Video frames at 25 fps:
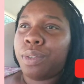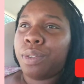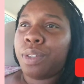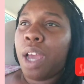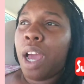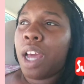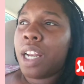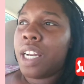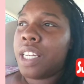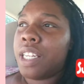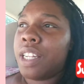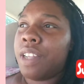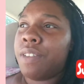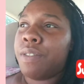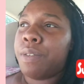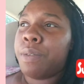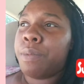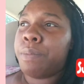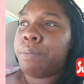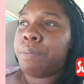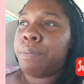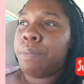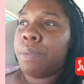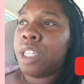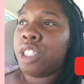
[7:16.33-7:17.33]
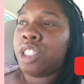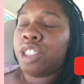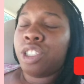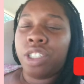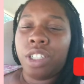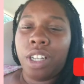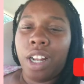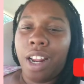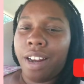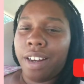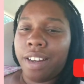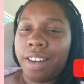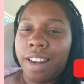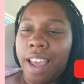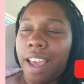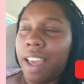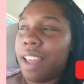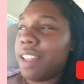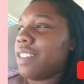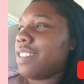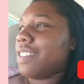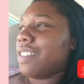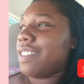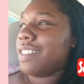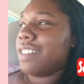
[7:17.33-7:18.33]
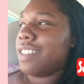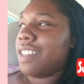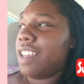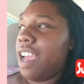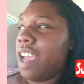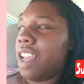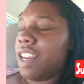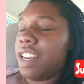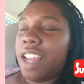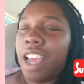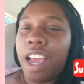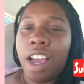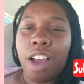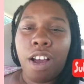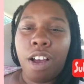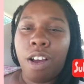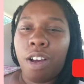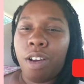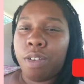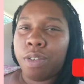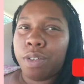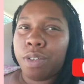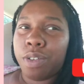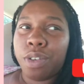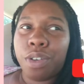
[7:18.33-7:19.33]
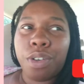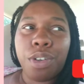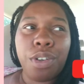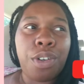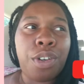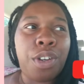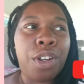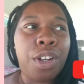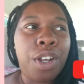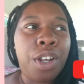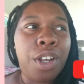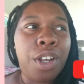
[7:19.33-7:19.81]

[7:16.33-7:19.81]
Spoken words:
Y'all didn't even mesh like that. And now you're